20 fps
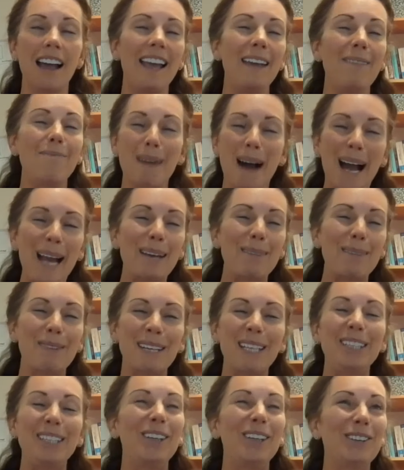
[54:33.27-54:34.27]
in my
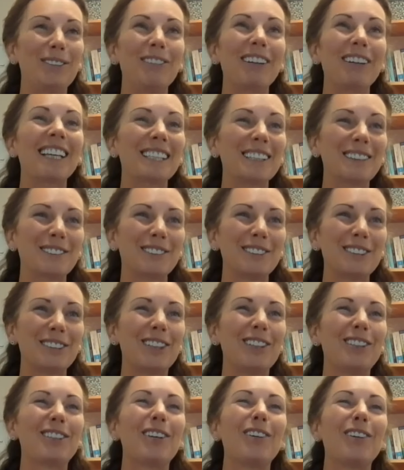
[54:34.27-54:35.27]
opinion, a really good
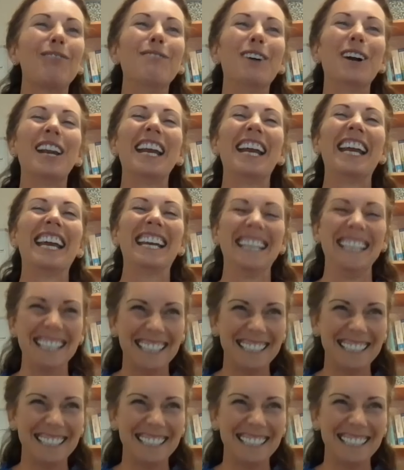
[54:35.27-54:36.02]
use of money.